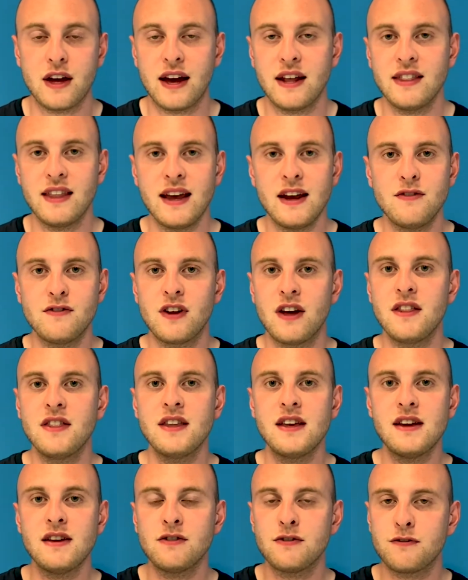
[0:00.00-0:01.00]
and they've done
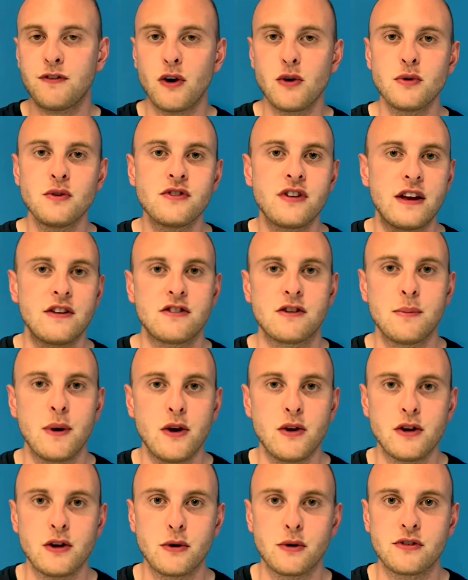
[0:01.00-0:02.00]
these phone
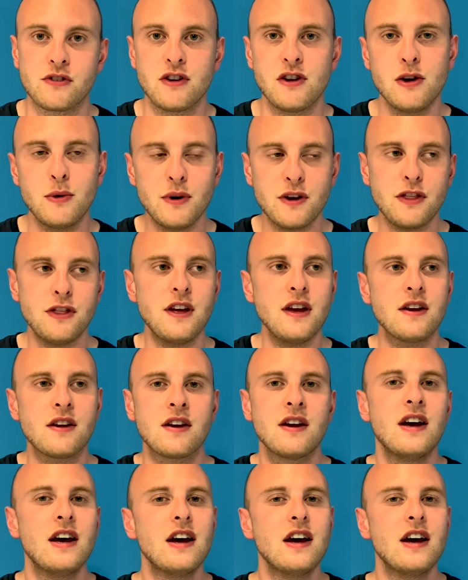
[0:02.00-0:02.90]
testimonials, and you would think